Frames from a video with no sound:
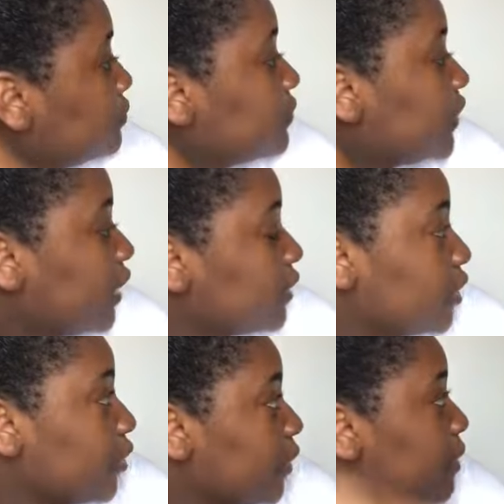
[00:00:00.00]
Like, the
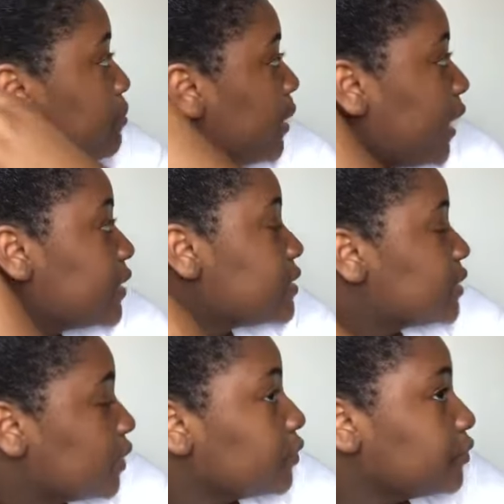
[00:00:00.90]
cream by
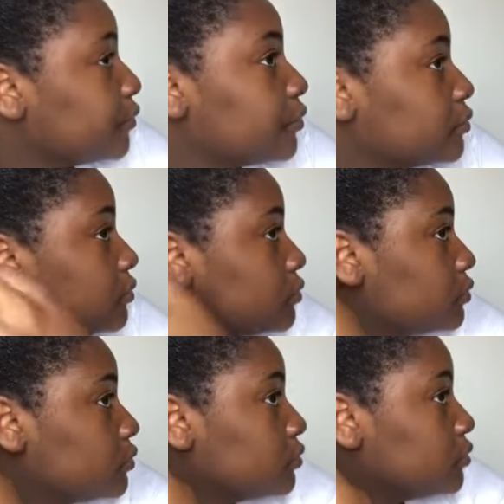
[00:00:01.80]
itself
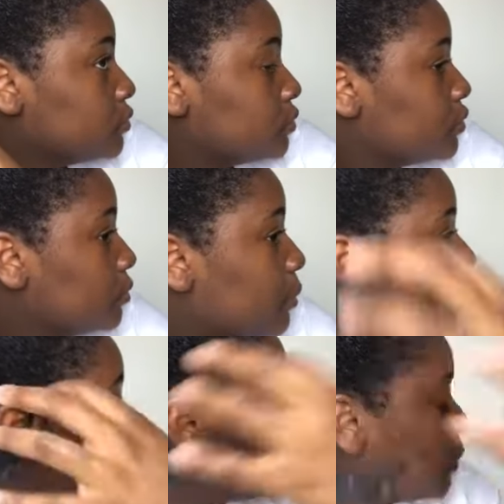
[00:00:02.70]
would
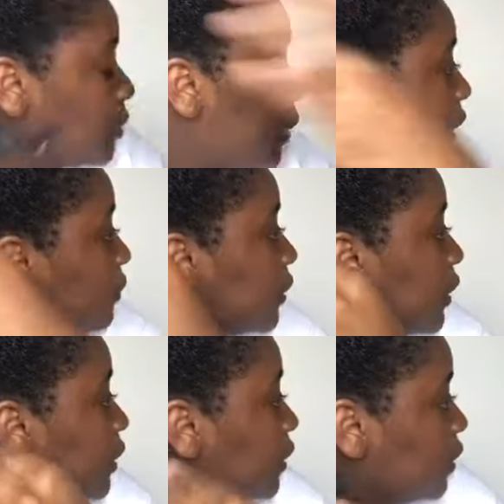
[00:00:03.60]
probably make a really
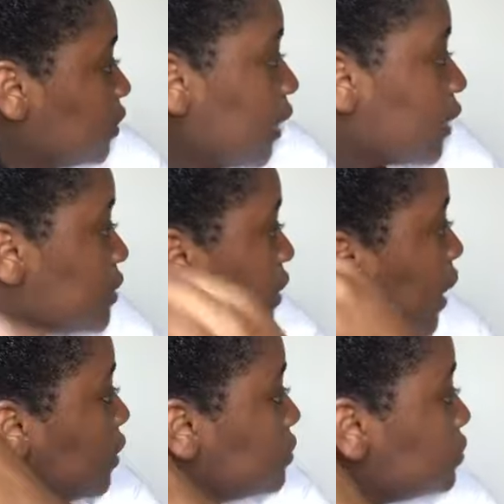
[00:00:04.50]
good
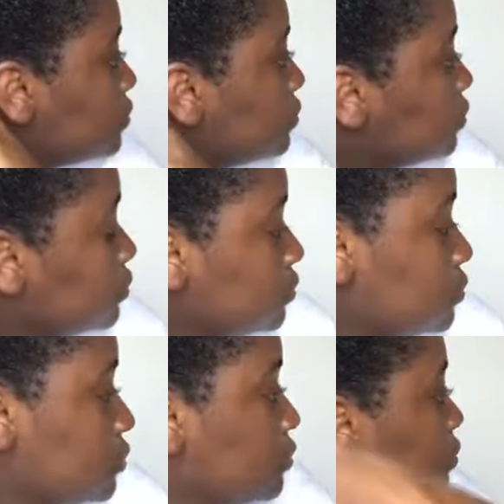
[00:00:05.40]
hairstyle.
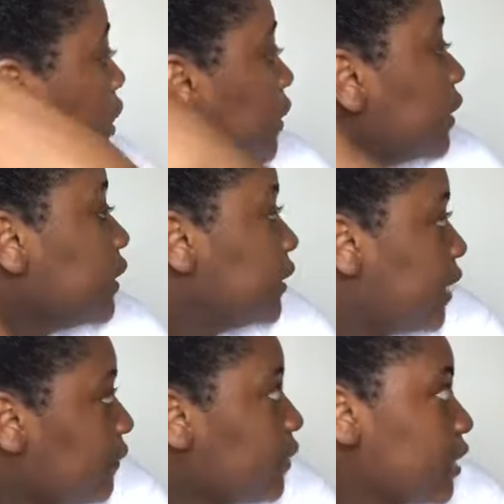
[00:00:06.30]
Like, the
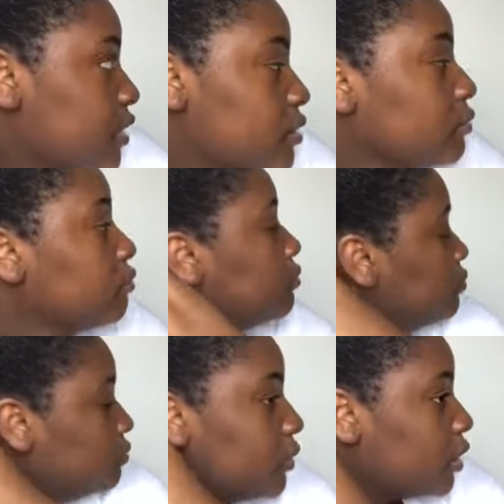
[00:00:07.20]
definition.
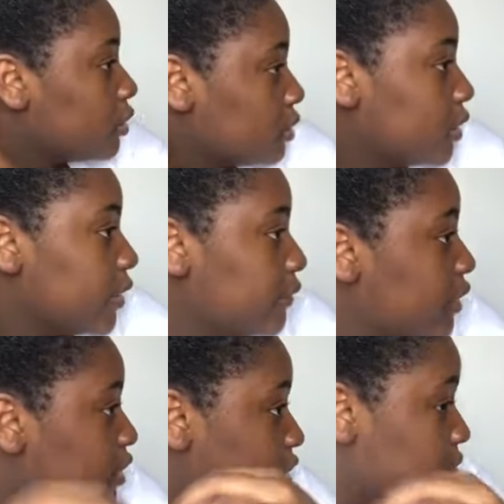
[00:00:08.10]
Oh, the
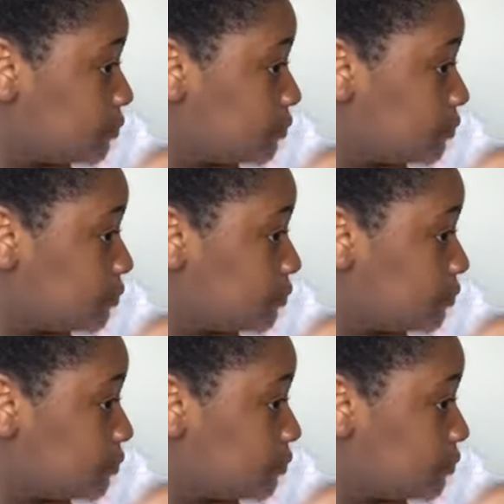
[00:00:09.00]
definition.